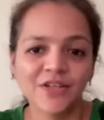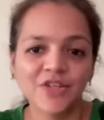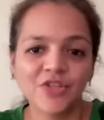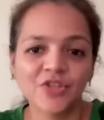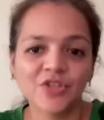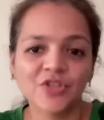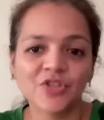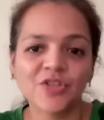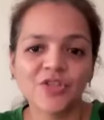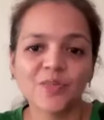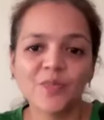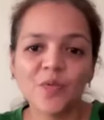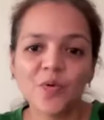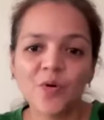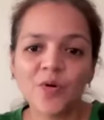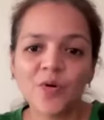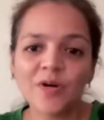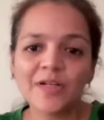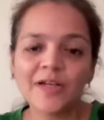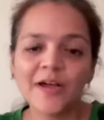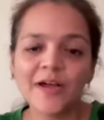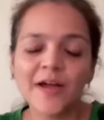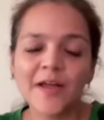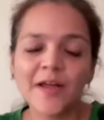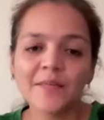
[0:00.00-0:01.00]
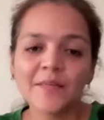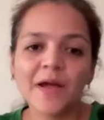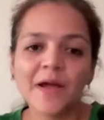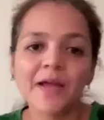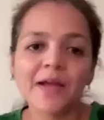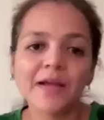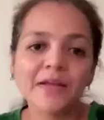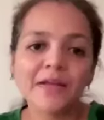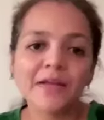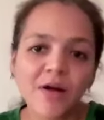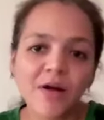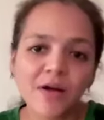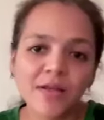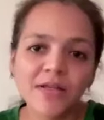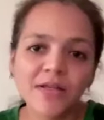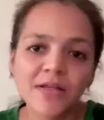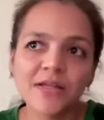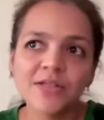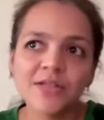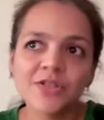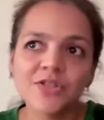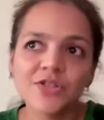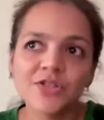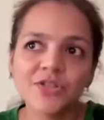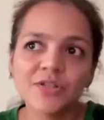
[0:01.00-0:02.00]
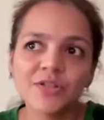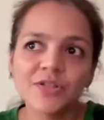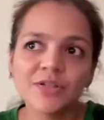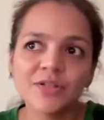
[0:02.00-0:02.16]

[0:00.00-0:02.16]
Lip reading: So the more time I acknowledge,